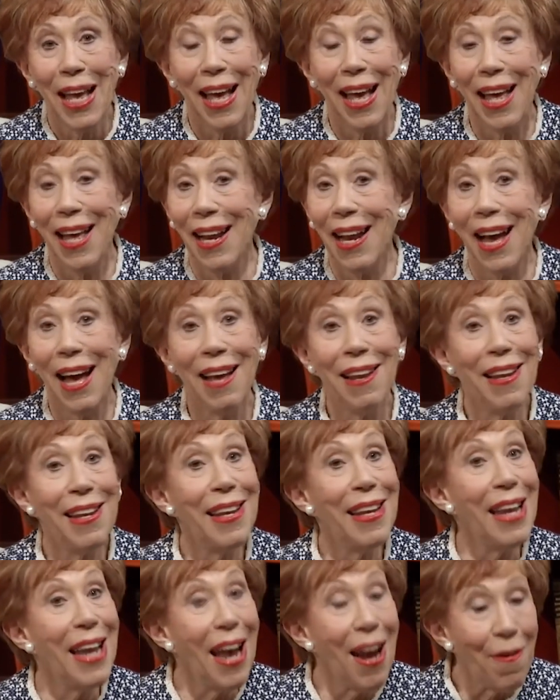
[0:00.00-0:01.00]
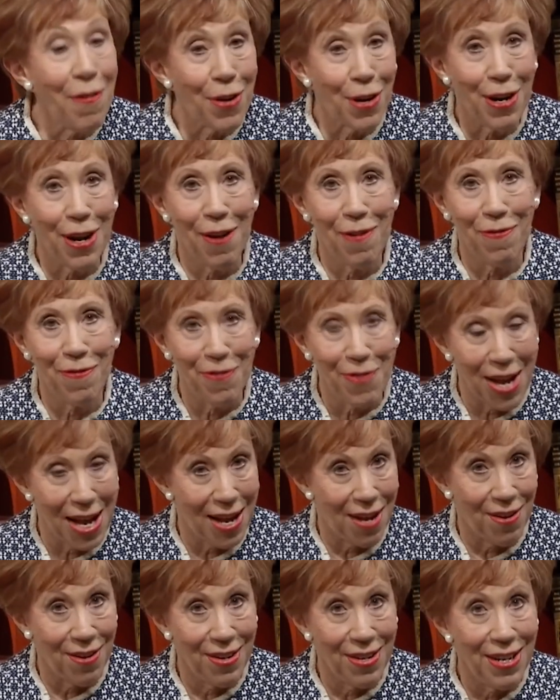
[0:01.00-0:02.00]
And I never have
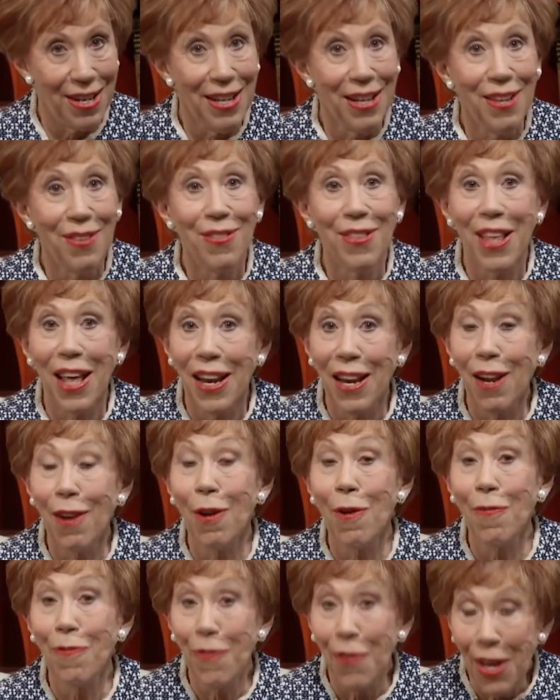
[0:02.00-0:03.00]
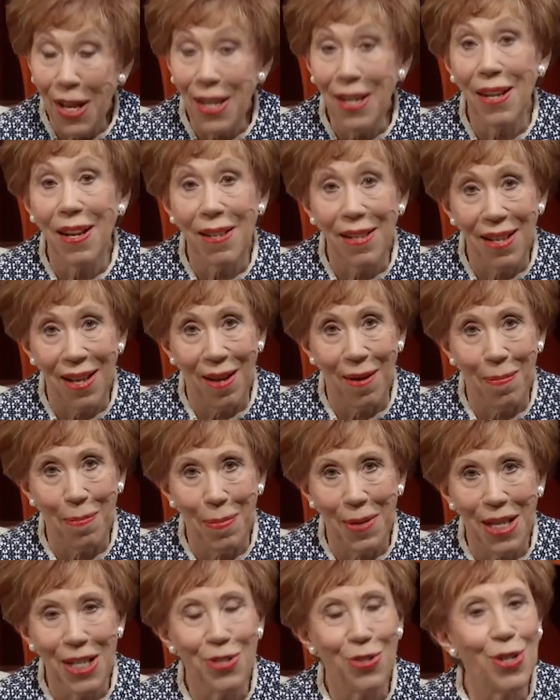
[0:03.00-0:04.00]
found that it offended them.
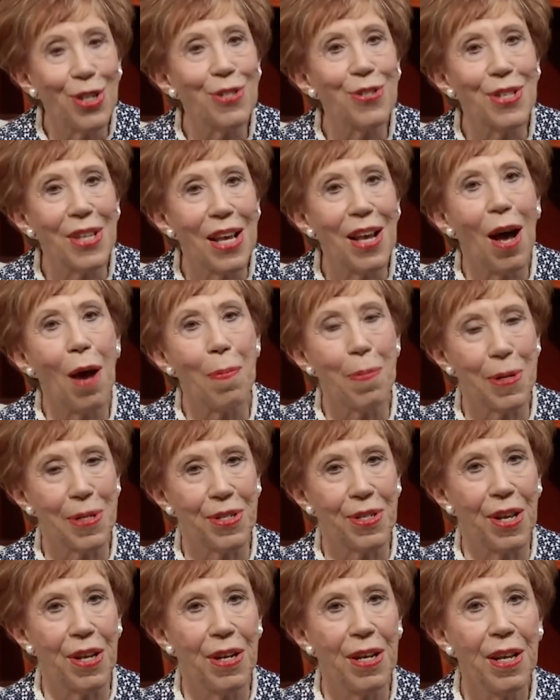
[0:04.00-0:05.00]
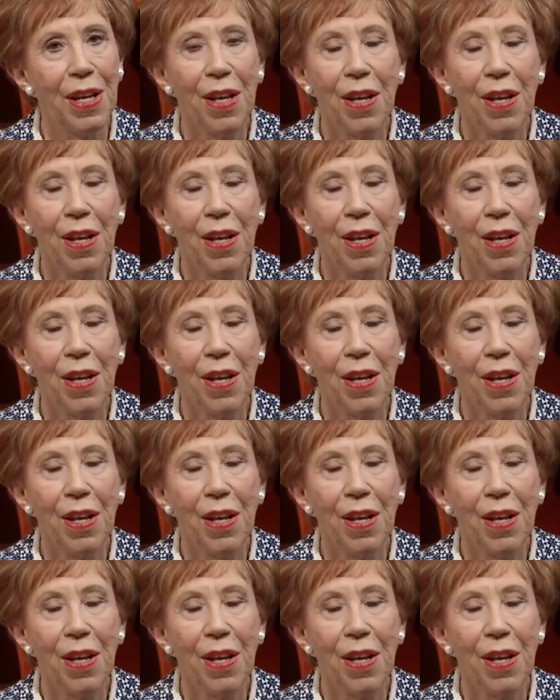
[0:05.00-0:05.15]
It's just the opposite.